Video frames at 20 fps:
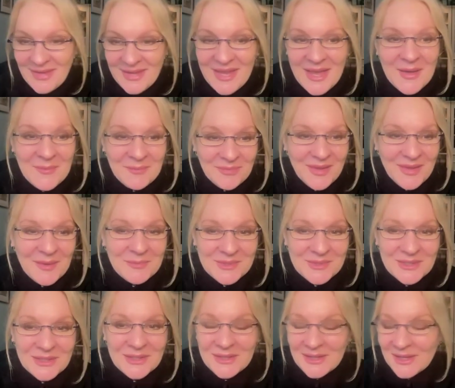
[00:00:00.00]
Yeah,
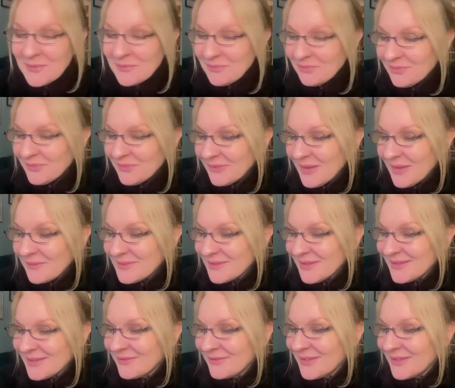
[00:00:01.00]
absolutely.
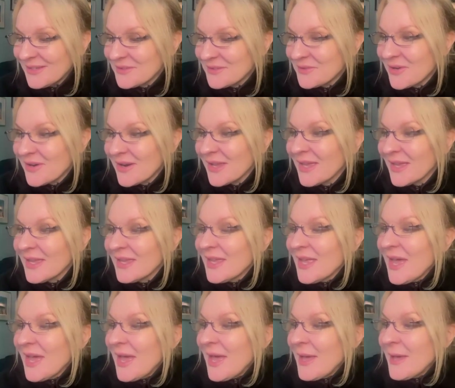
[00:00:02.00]
Absolutely. That's a funny story.
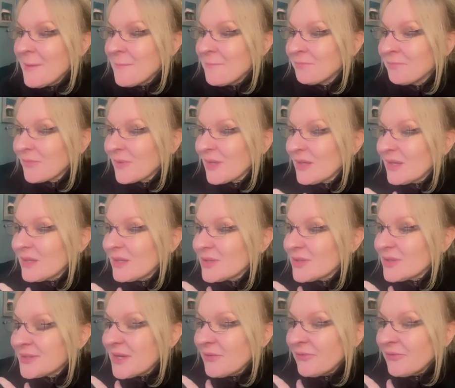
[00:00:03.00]

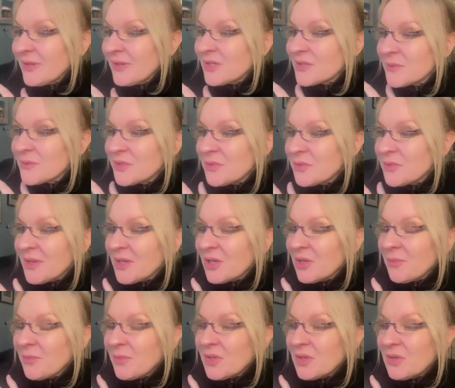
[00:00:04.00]
Stephanie, I just want to pick
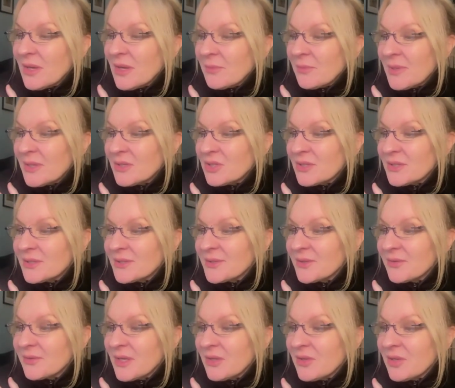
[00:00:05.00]
up, you had mentioned, is
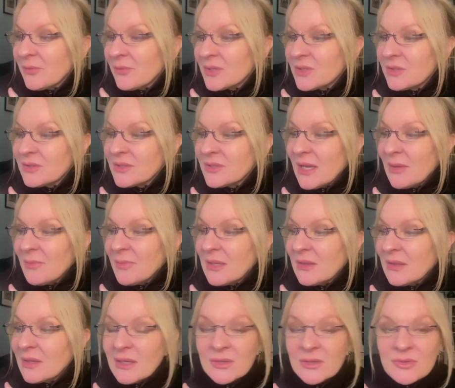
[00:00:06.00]
there anything we can do to help
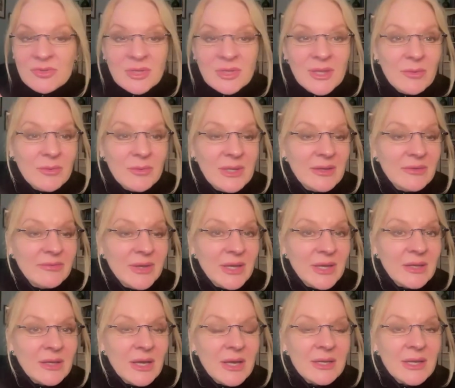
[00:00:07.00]
heal the country that we live
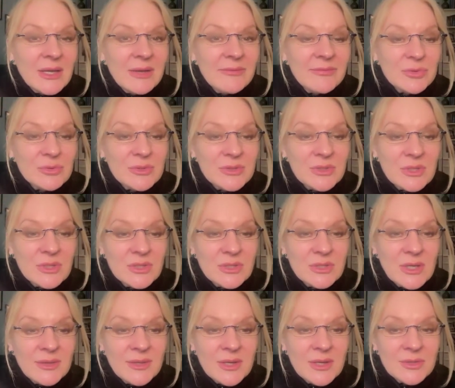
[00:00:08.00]
in? And I've sort of
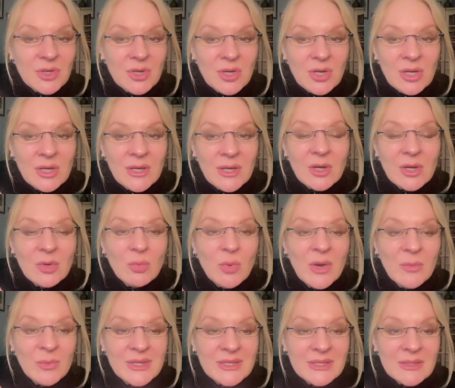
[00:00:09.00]
touched on that earlier.
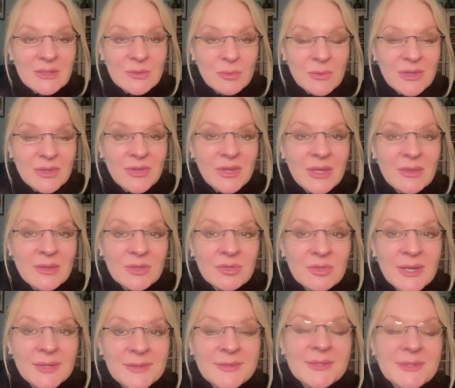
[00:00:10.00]
When we sit within the
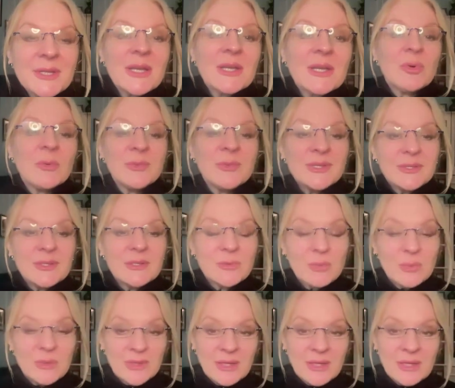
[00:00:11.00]
trance state, when we
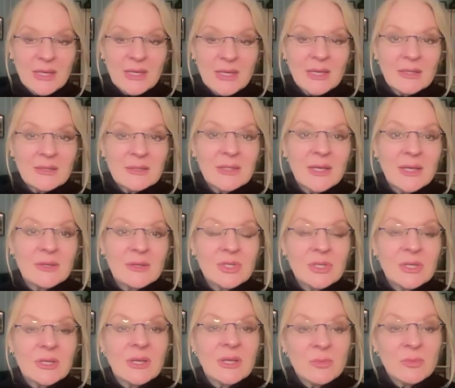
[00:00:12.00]
sit with the healing
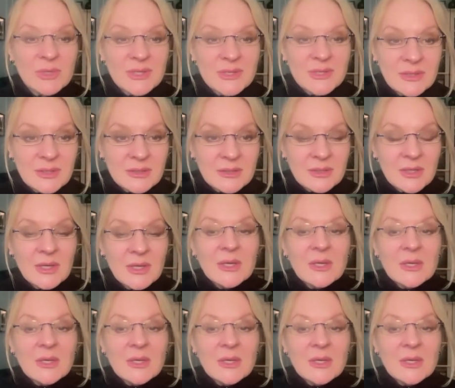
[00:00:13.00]
intention and we sit